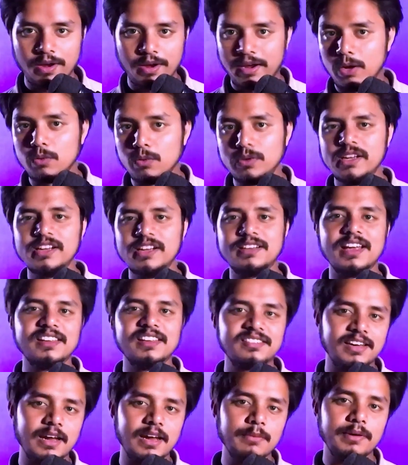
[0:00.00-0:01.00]
You need
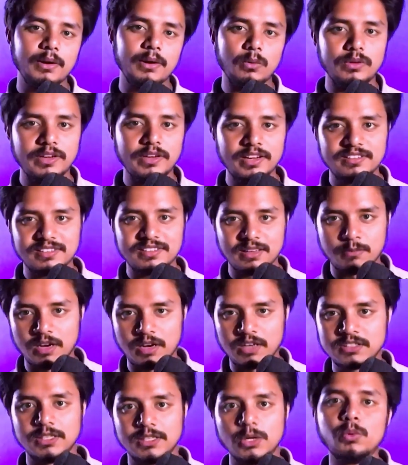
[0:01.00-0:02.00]
Ahrefs, you need
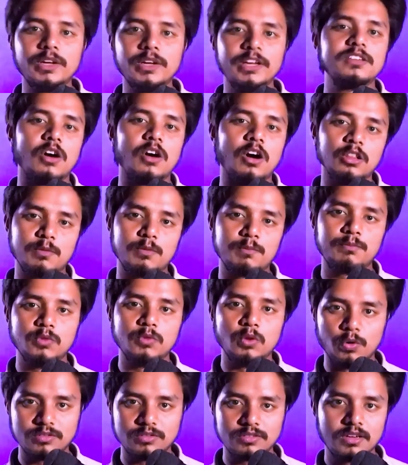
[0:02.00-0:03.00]
SEMrush, you need all of
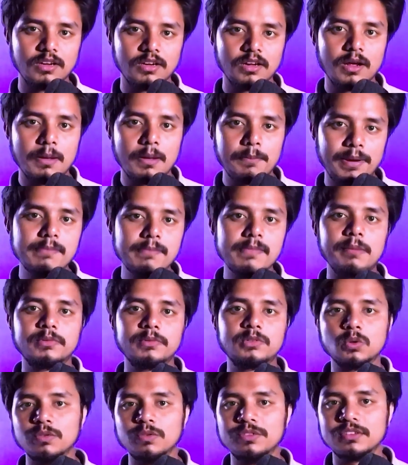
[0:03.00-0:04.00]
those premium
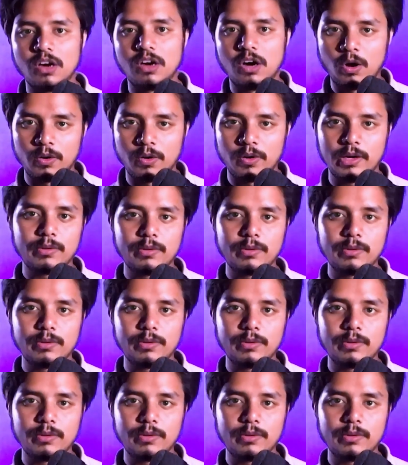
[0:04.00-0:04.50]
tools or you